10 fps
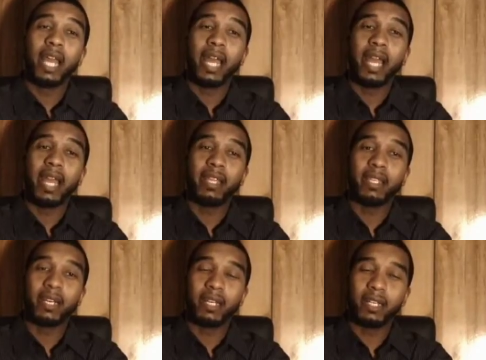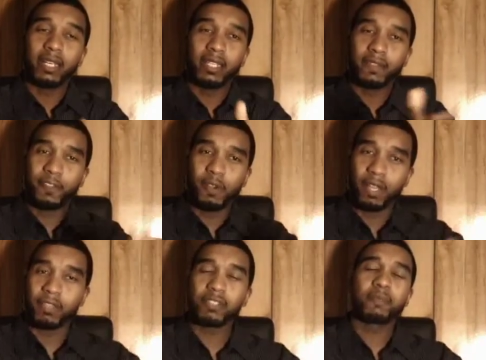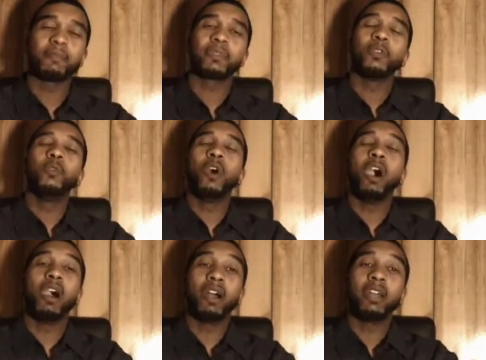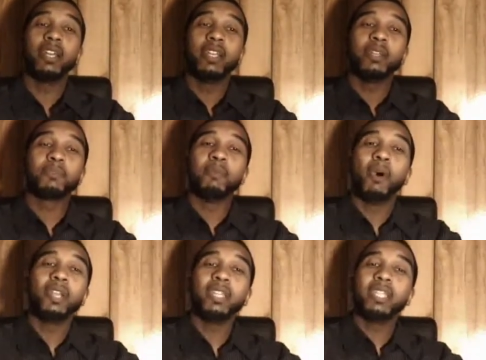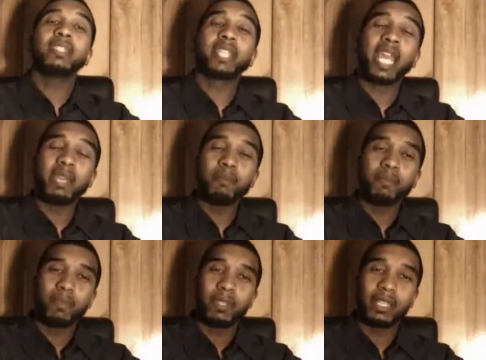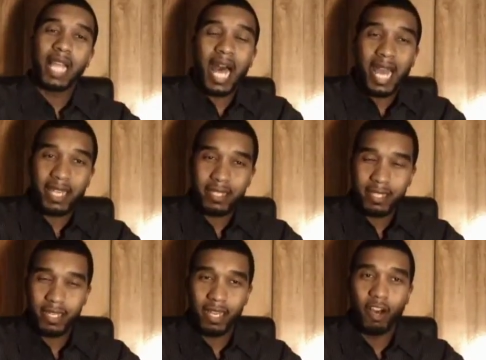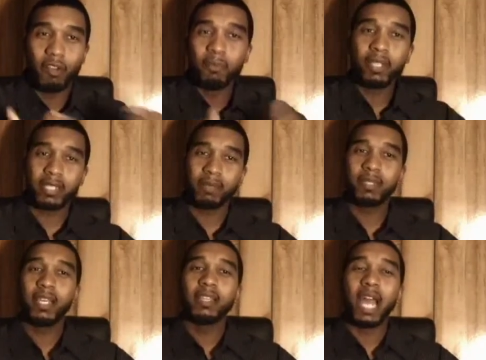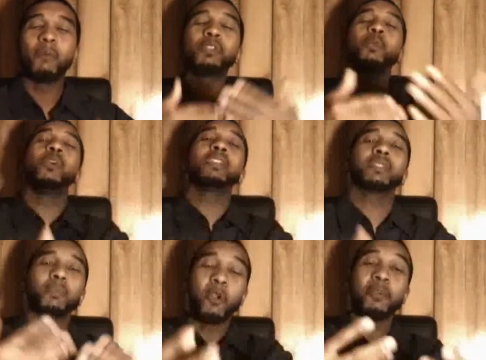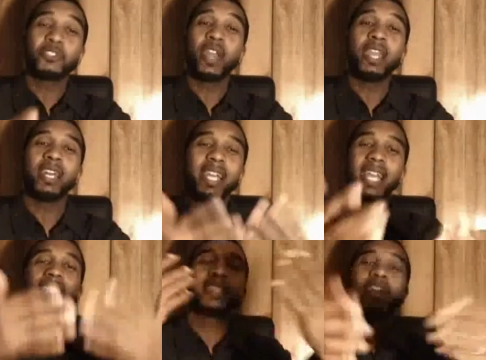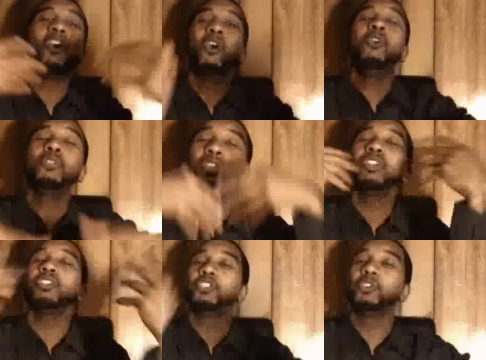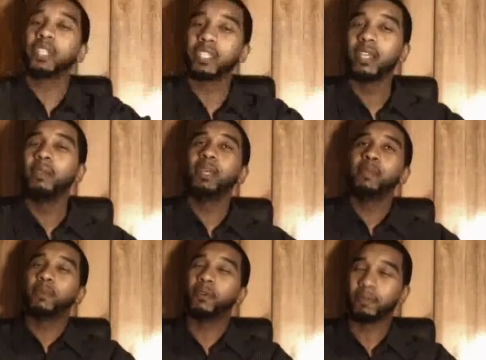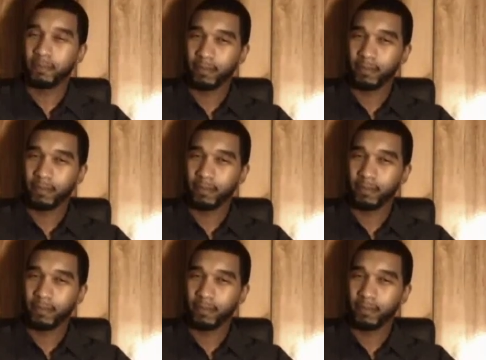and a few others who are promoting these same lies on Muslims that was once perpetrated against their own Jewish people.